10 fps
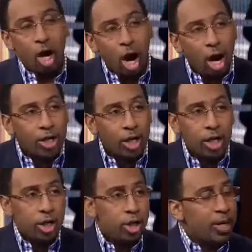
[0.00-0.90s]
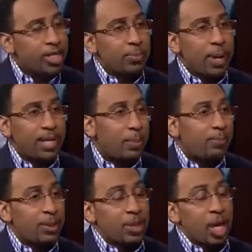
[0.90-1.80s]
Gardner, you expect
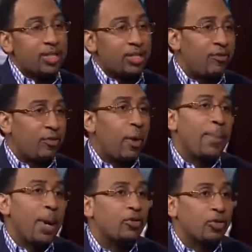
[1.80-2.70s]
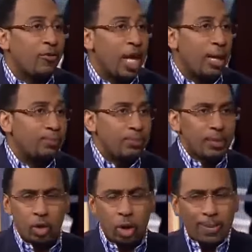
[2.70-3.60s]
some production from both of them.
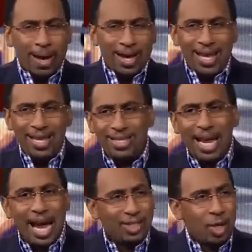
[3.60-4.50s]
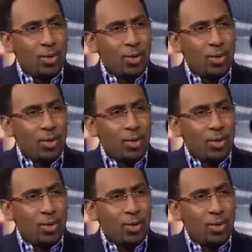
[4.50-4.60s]
Talk about inside